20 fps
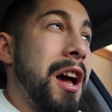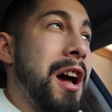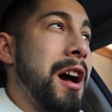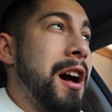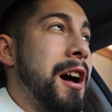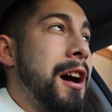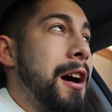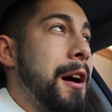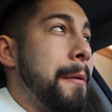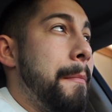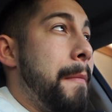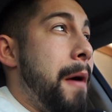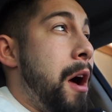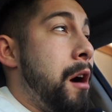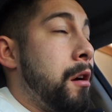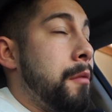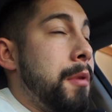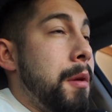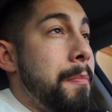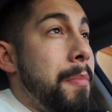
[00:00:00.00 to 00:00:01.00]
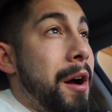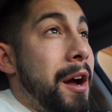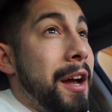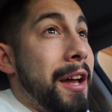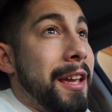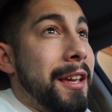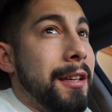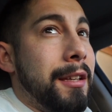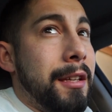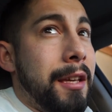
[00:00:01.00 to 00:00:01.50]
I'm gonna be
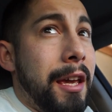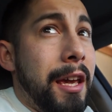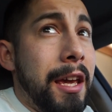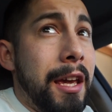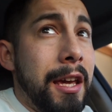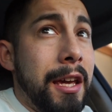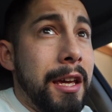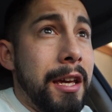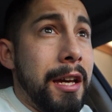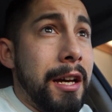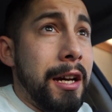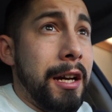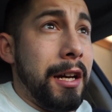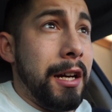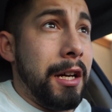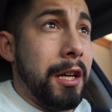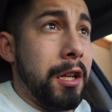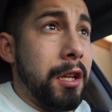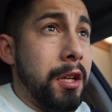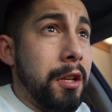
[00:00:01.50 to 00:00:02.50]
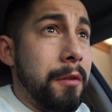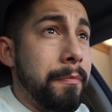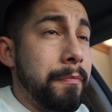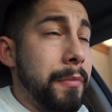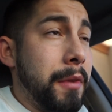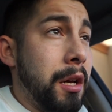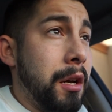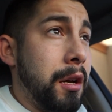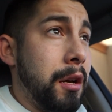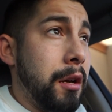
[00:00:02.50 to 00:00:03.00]
buying a
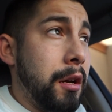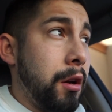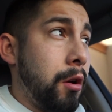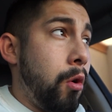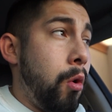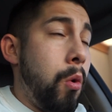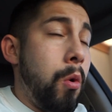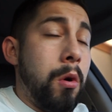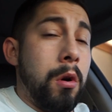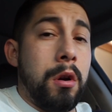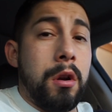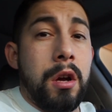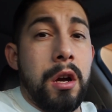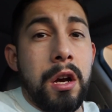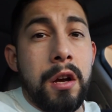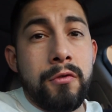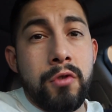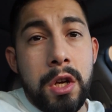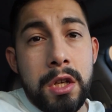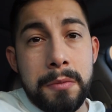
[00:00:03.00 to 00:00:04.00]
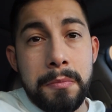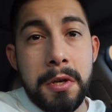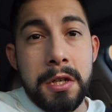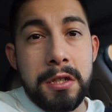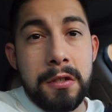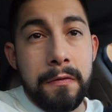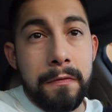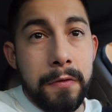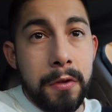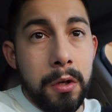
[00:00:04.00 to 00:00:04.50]
quart of
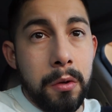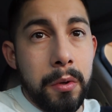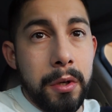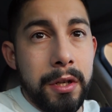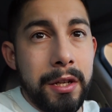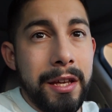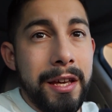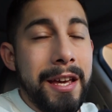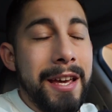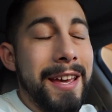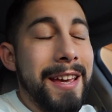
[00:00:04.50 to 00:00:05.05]
transmission fluid.